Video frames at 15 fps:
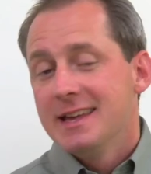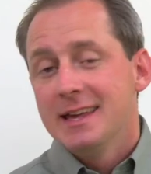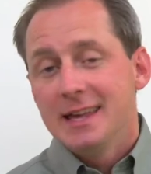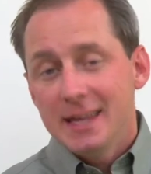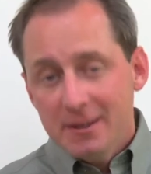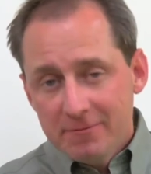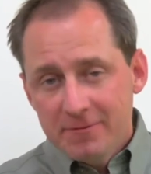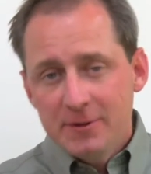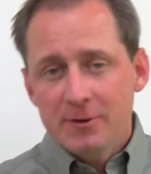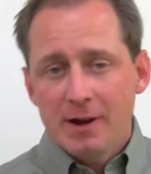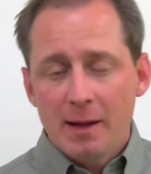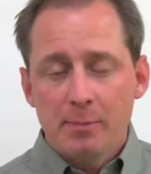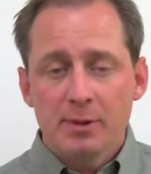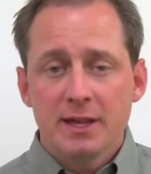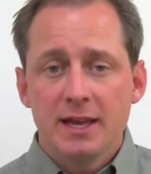If your
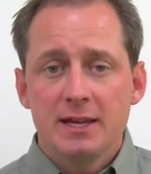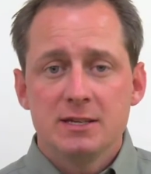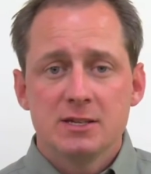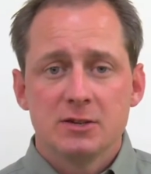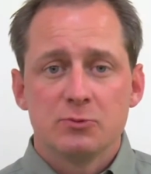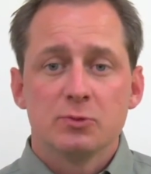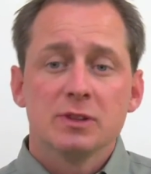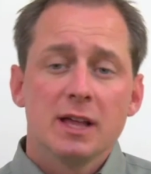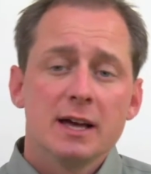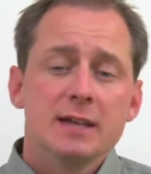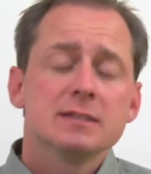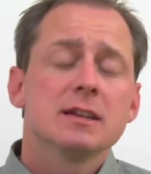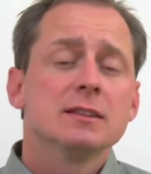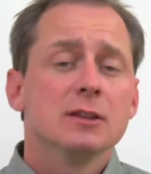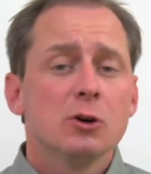application
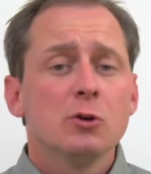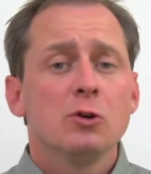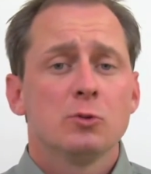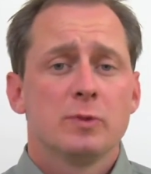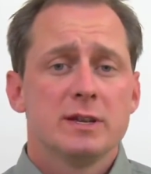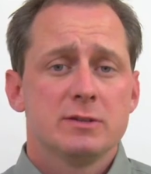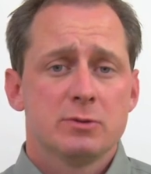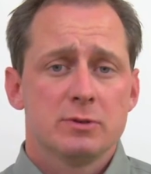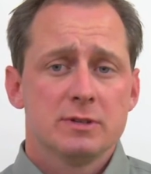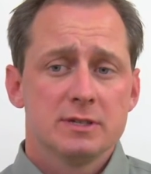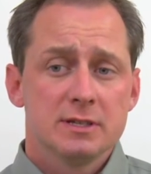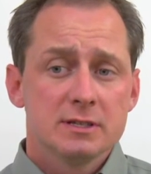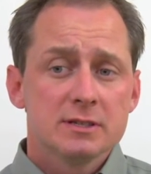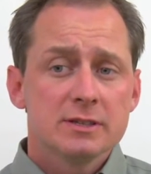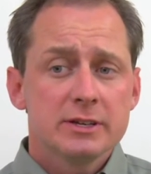relies on local
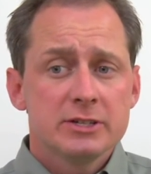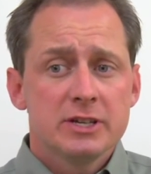resources such